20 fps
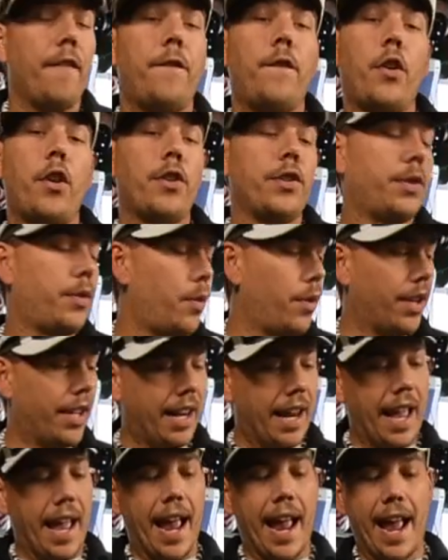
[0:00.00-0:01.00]
First, we're going
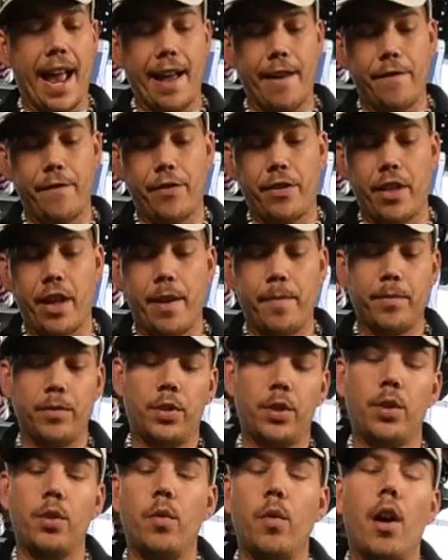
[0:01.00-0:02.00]
to have them
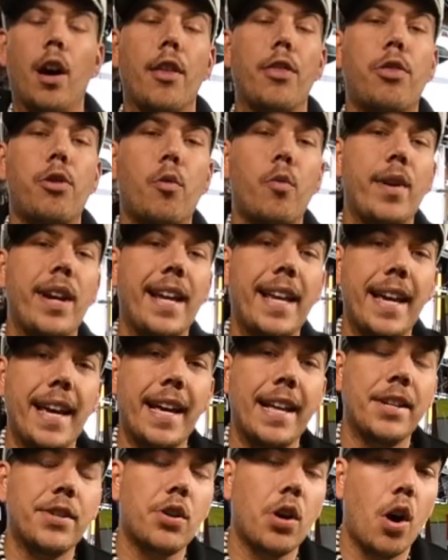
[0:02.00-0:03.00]
do a three
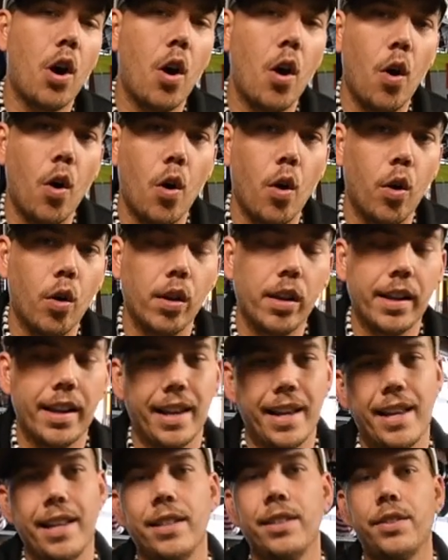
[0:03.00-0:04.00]
inch hole
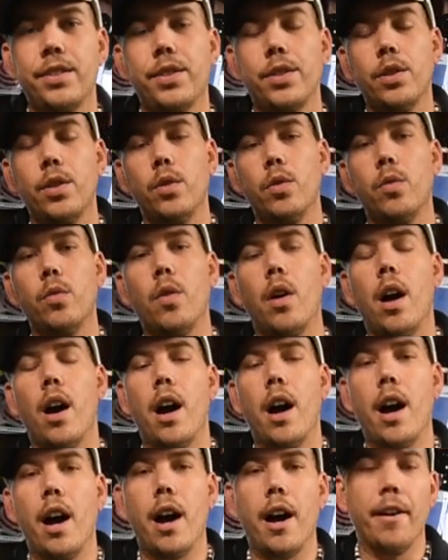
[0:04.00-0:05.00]
into
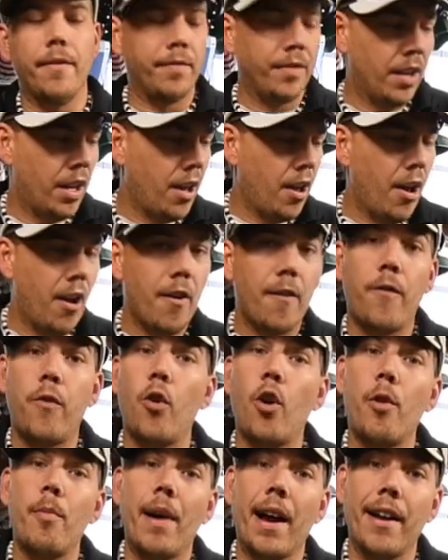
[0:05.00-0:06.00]
a
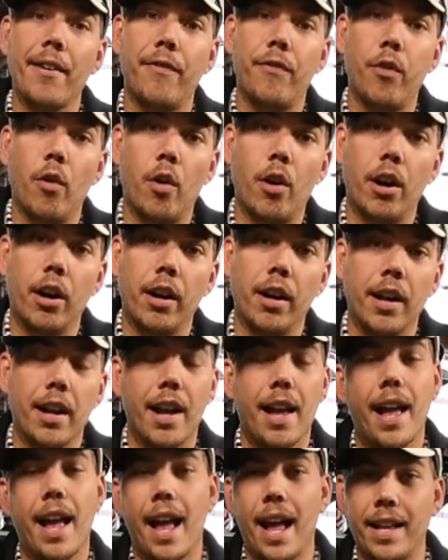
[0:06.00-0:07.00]
four by four
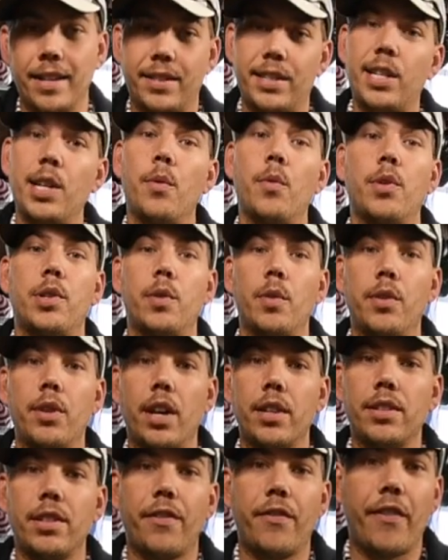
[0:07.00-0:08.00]
and see which one
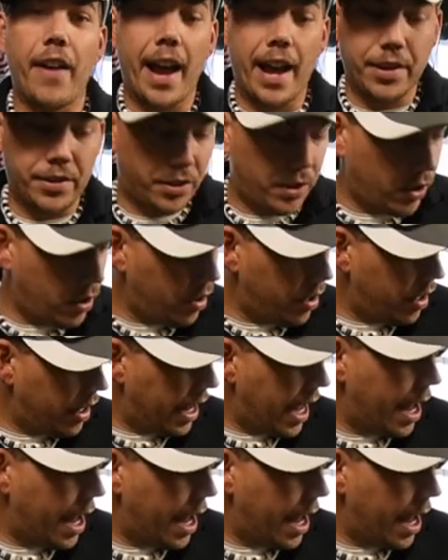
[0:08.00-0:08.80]
does it faster.